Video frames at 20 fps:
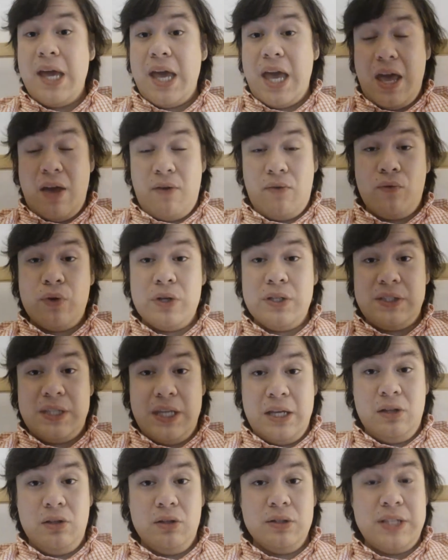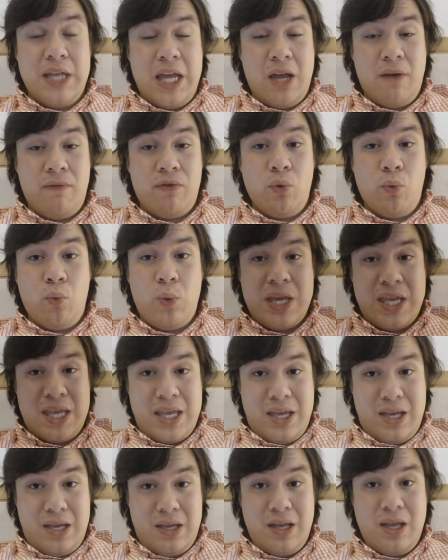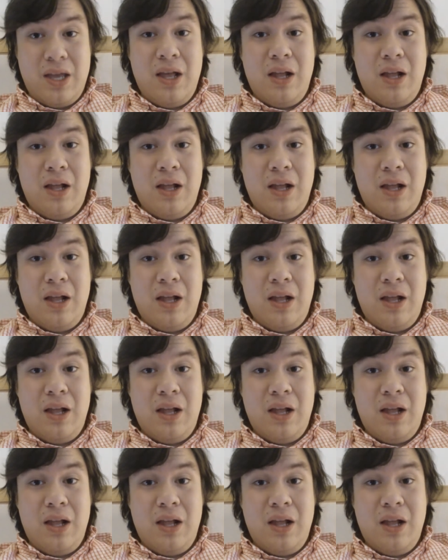every single day of the week.